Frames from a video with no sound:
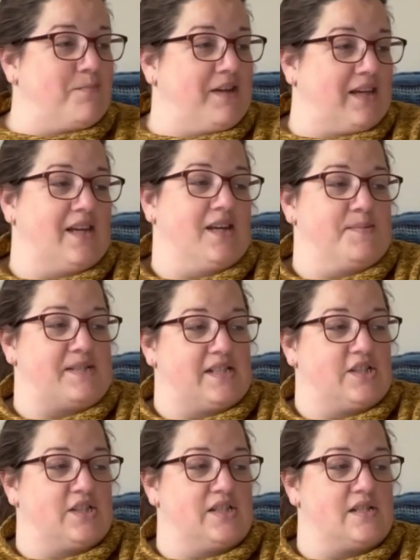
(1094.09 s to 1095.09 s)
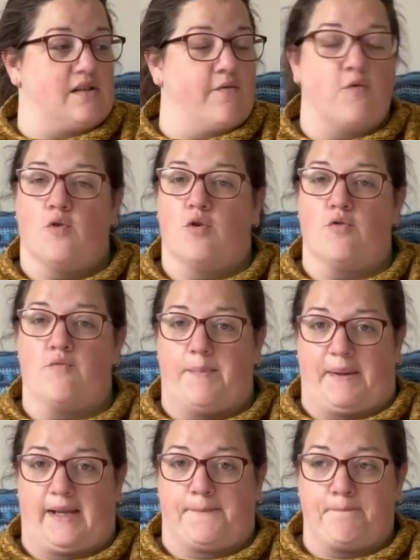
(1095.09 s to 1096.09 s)
picking up stitches for
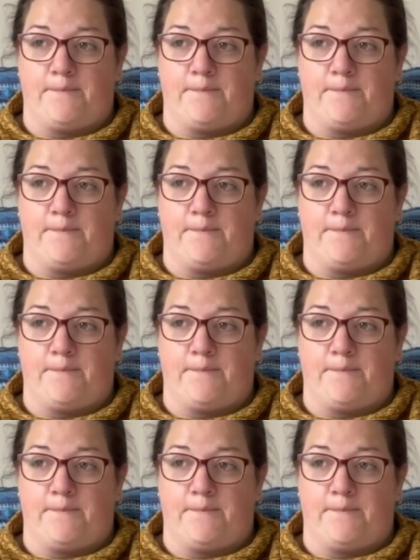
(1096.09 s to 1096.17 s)
ribbing.